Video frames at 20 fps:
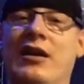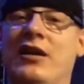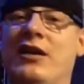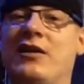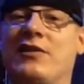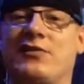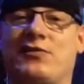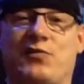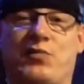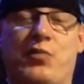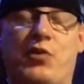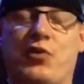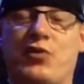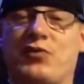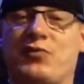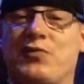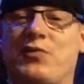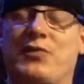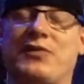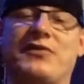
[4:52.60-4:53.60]
sport
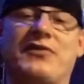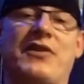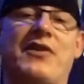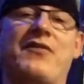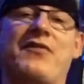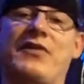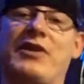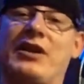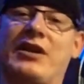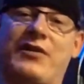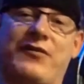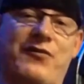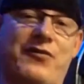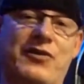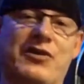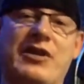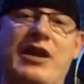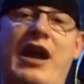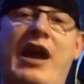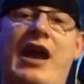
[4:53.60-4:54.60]
specific for
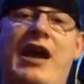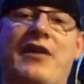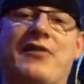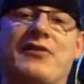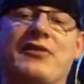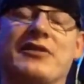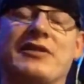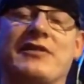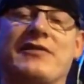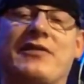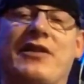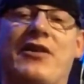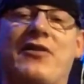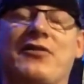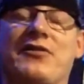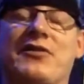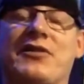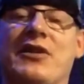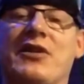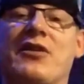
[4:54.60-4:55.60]
the athletes
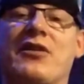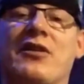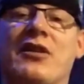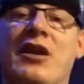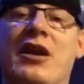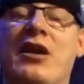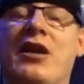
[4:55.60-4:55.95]
out there.